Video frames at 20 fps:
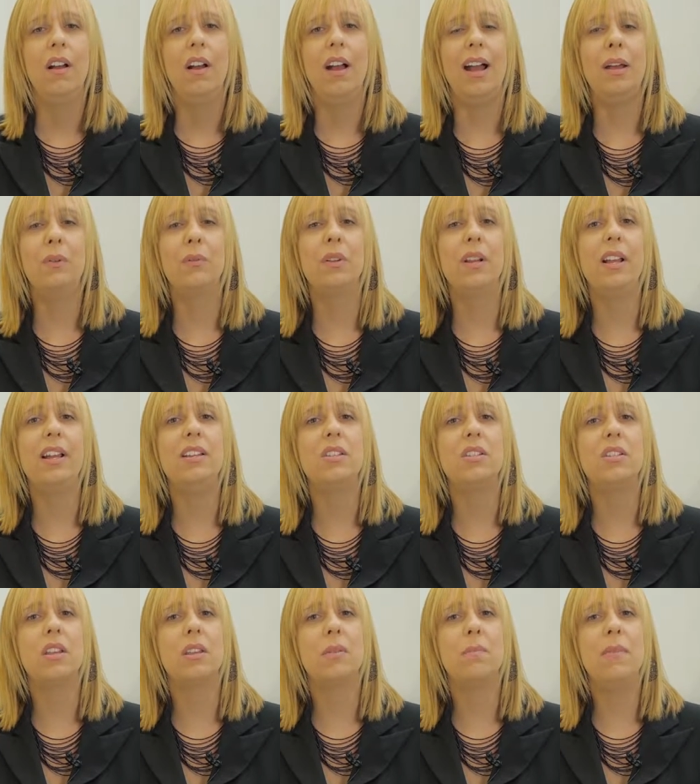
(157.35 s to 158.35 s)
and
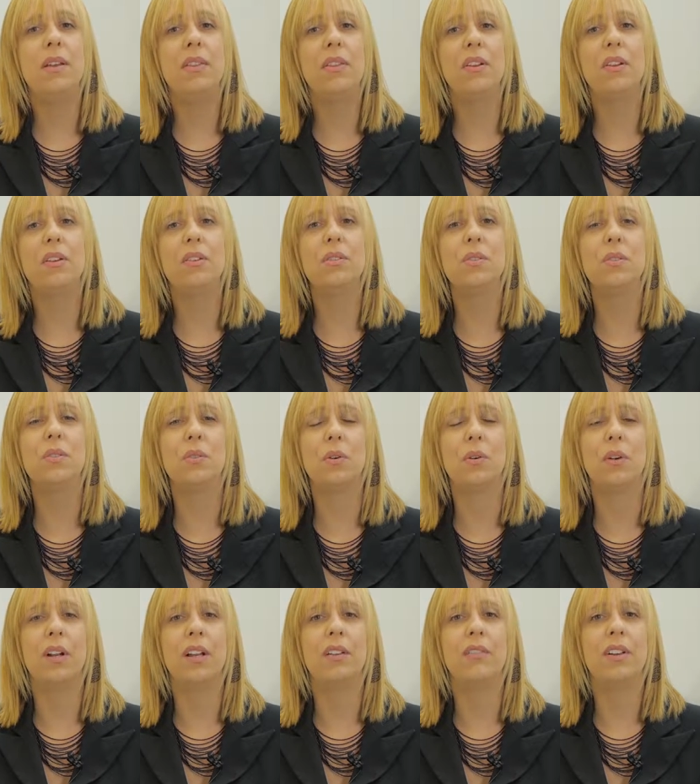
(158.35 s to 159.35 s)
relates to the mythical
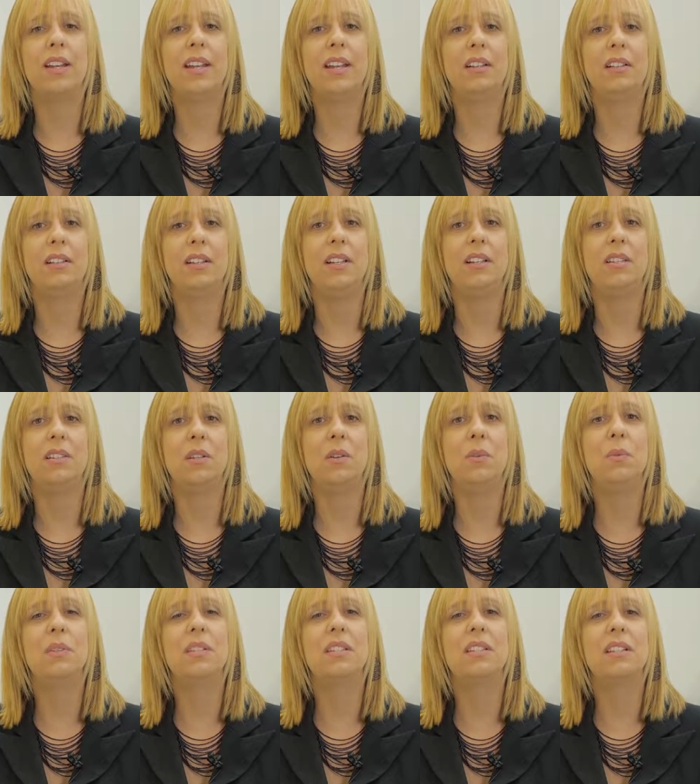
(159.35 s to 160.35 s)
story of Achilles,
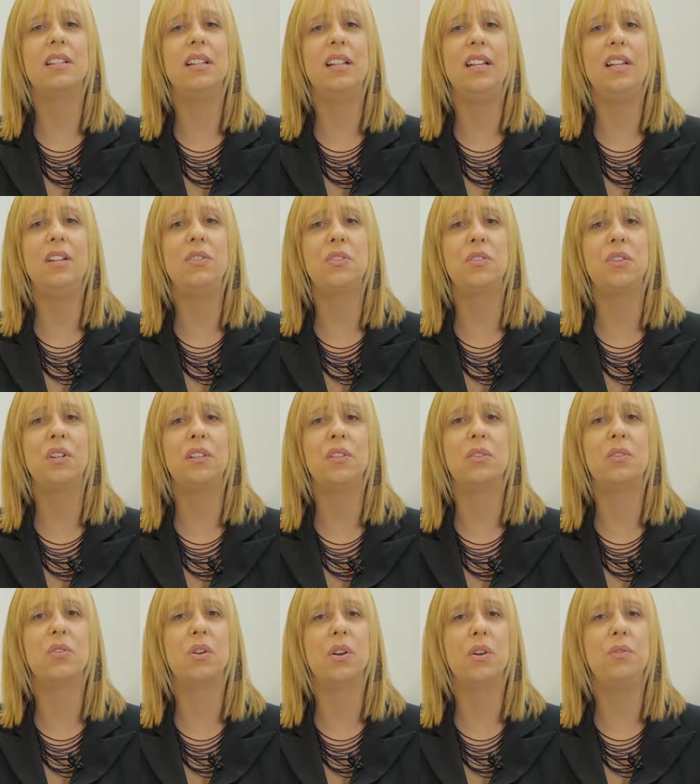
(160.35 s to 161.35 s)
who was slain during the
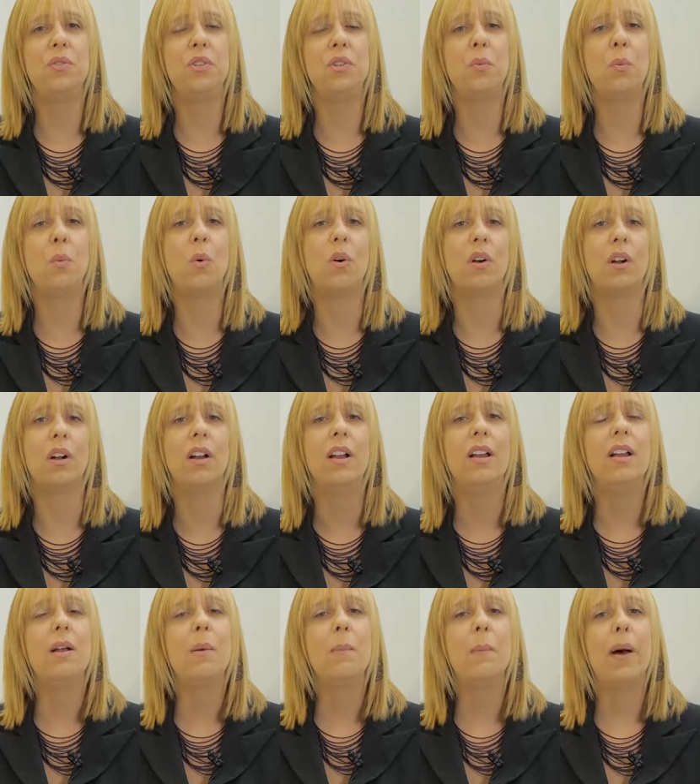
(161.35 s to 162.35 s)
Trojan War
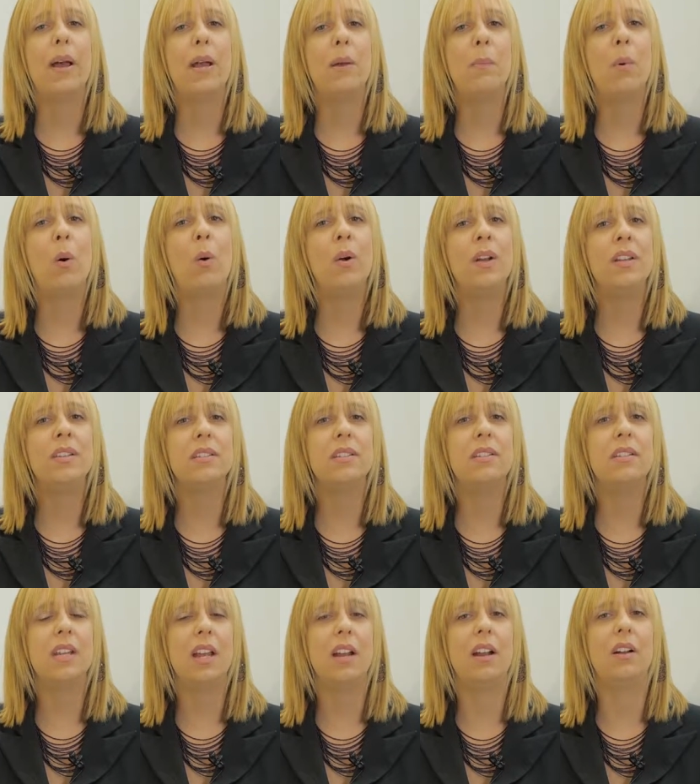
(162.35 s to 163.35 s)
by a
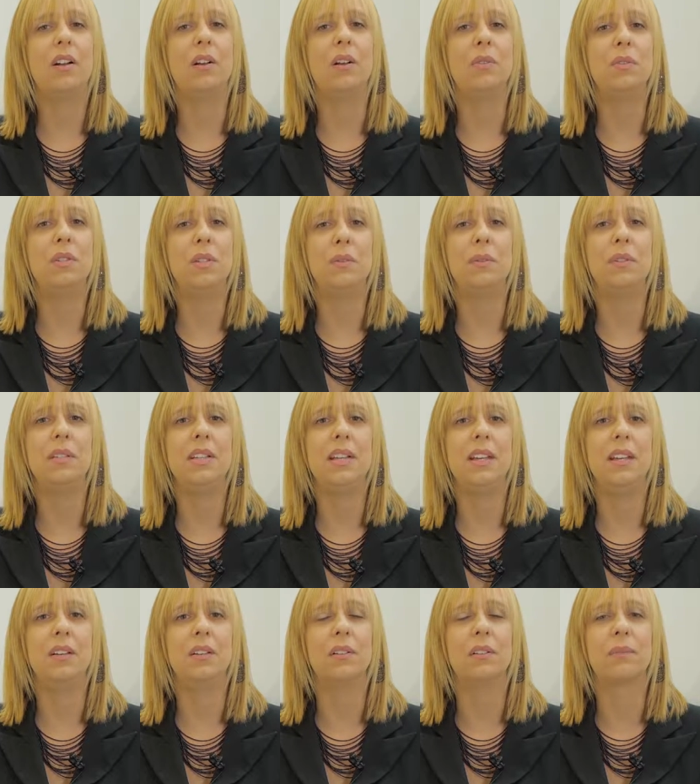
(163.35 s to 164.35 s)
poisoned arrow to his
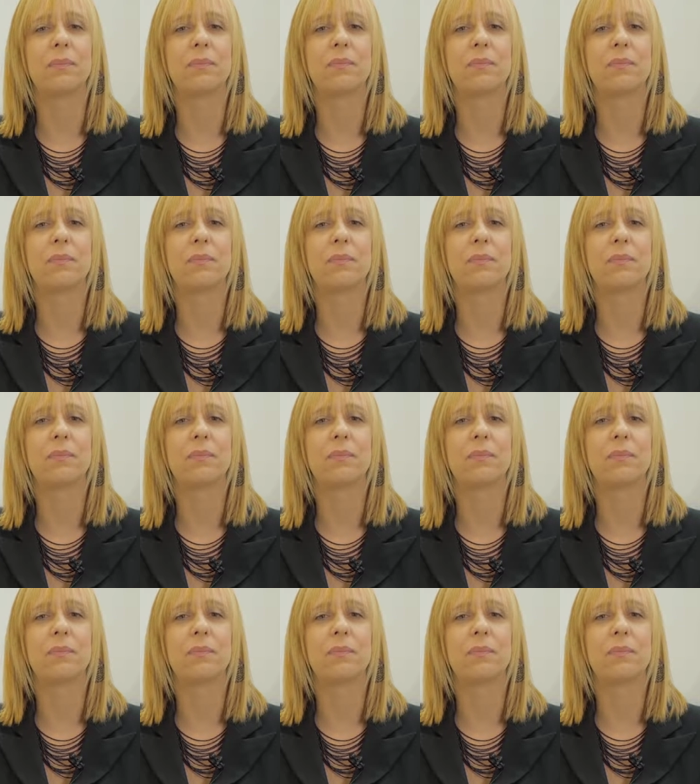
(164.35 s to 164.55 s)
heel.